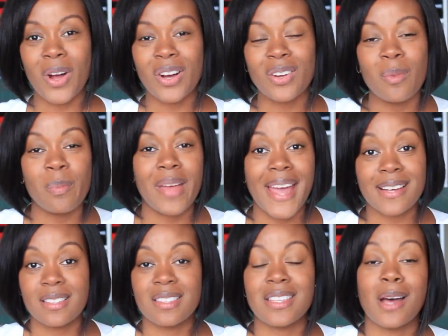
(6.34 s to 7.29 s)
welcome back
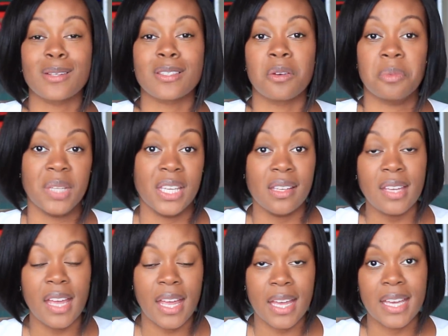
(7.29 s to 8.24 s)
to Style Sew
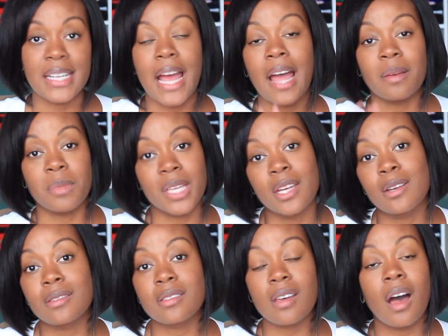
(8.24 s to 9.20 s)
Me and I'm
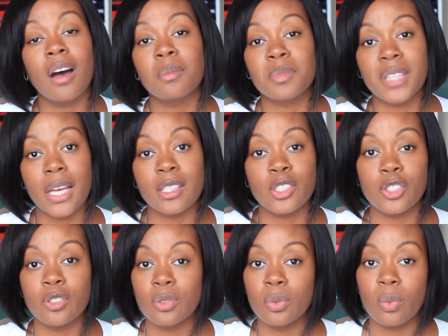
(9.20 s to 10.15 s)
here to update
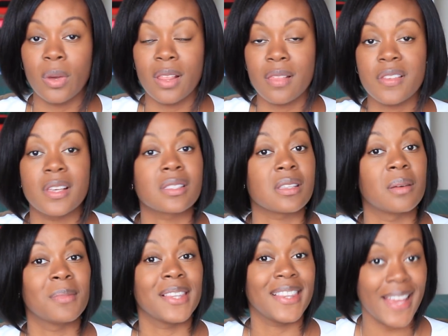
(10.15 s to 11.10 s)
you with
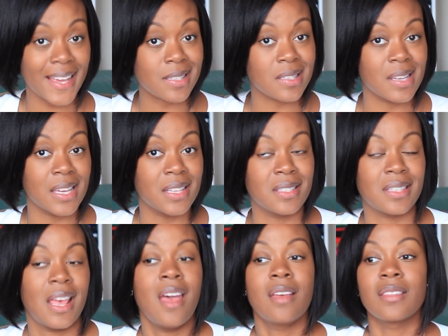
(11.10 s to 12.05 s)
some lessons